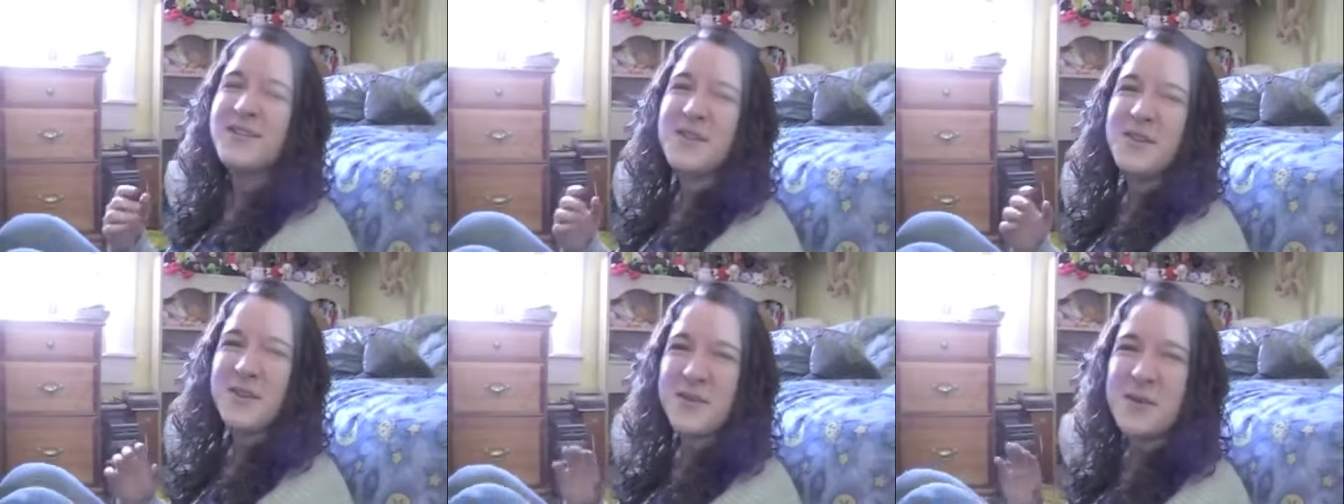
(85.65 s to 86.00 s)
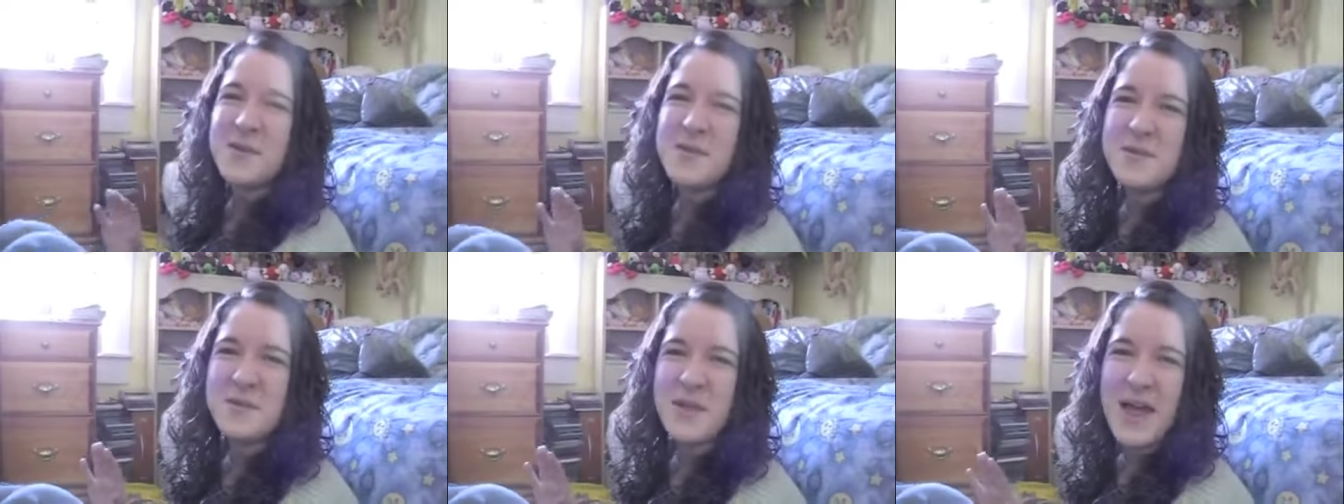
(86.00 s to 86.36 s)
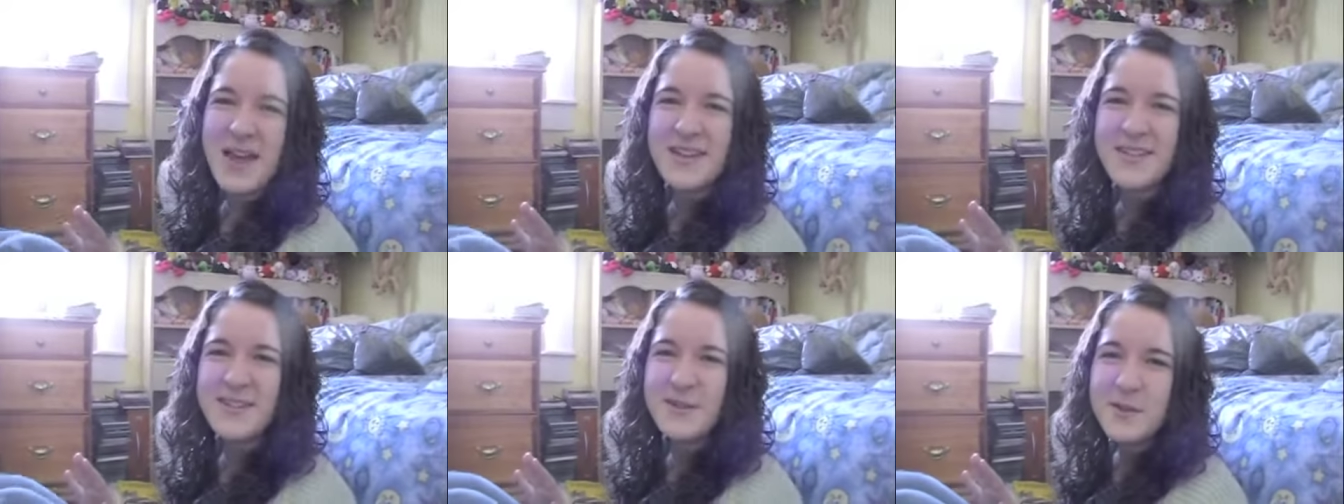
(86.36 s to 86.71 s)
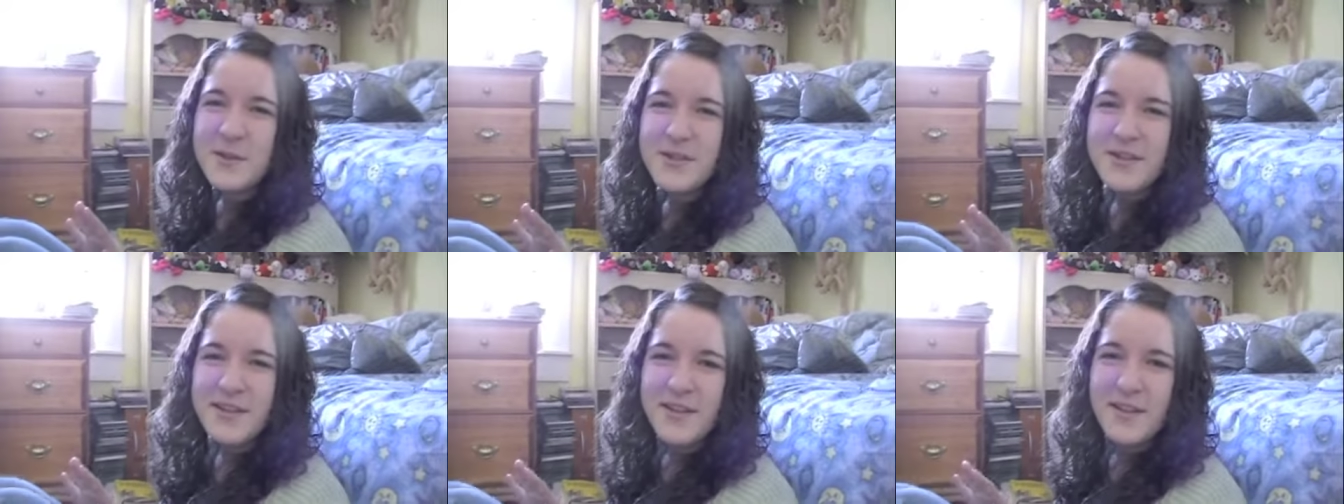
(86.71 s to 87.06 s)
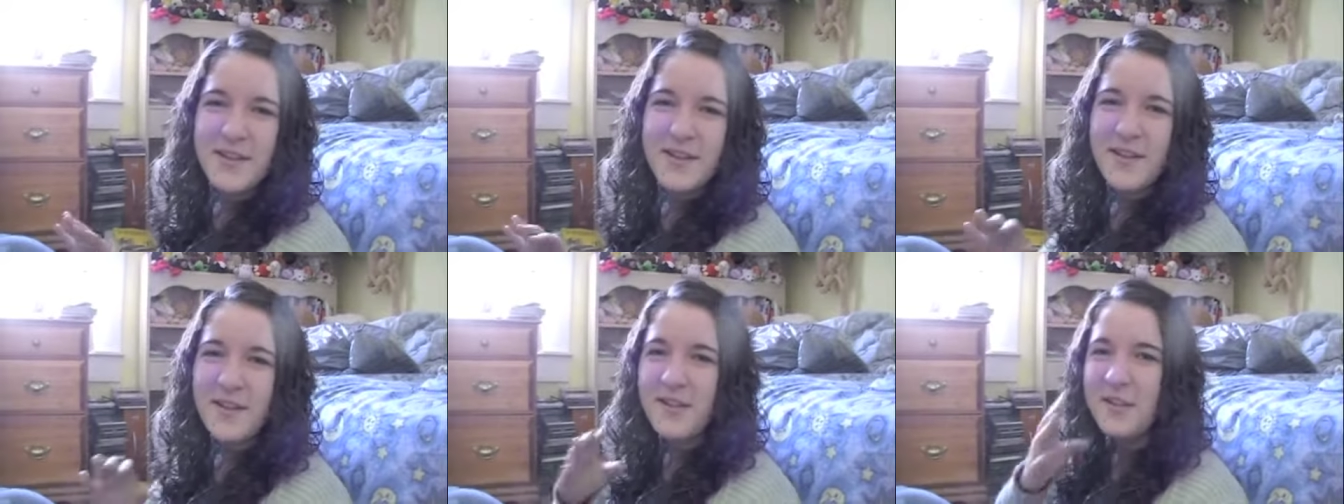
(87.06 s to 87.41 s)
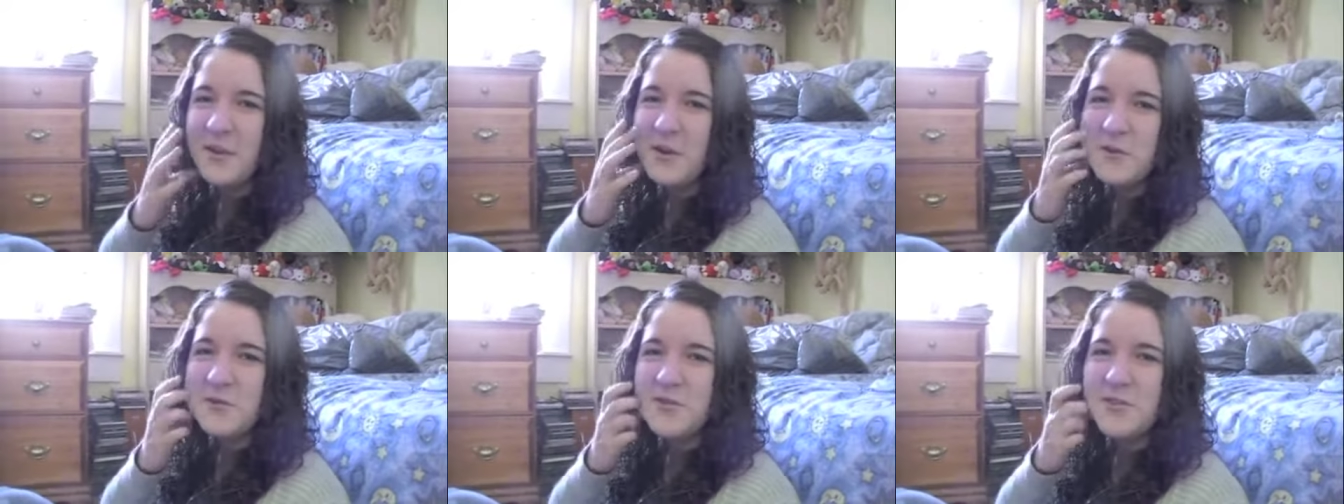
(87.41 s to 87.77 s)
so the creepy black dude, Little